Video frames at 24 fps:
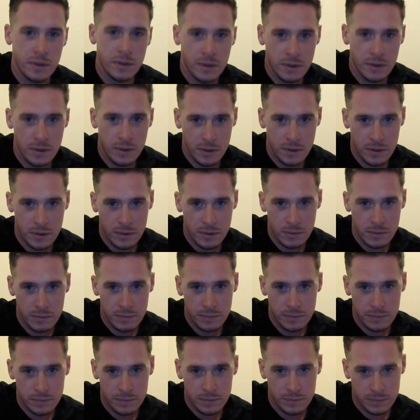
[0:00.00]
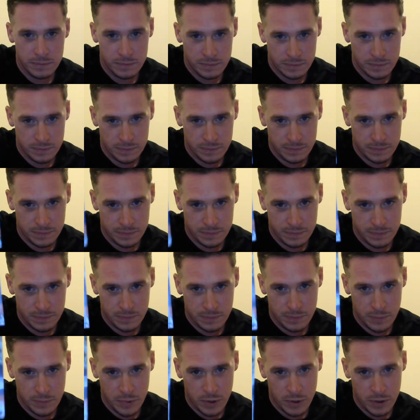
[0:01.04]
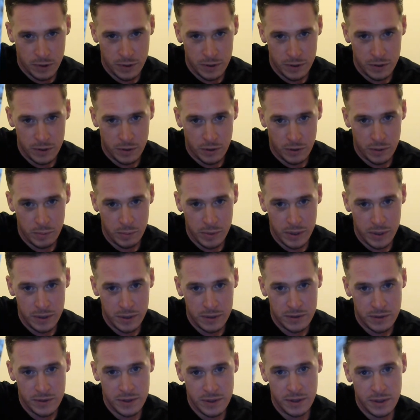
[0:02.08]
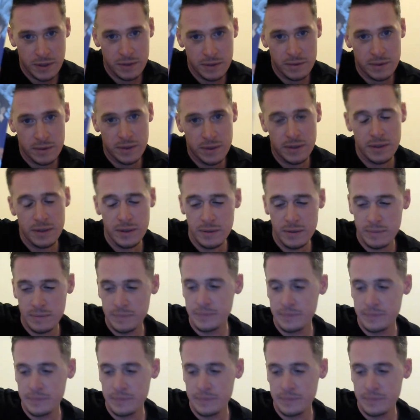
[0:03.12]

um, with the heartbeat design on there.